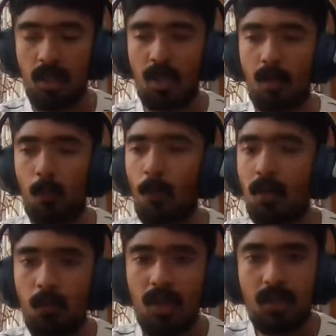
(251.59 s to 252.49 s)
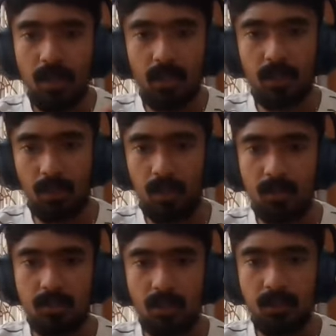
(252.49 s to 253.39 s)
when we are learning
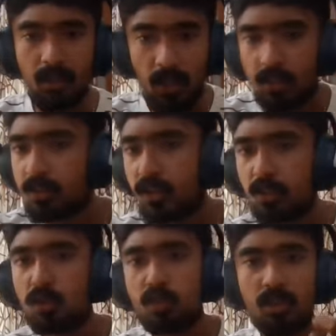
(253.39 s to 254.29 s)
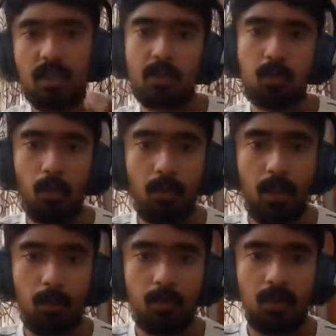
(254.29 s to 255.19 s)
at an institution like
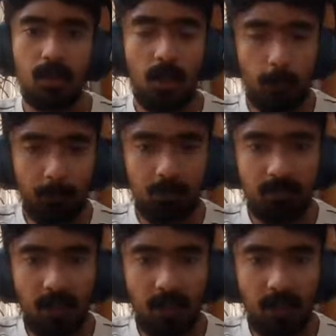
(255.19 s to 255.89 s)
Procam, yeah,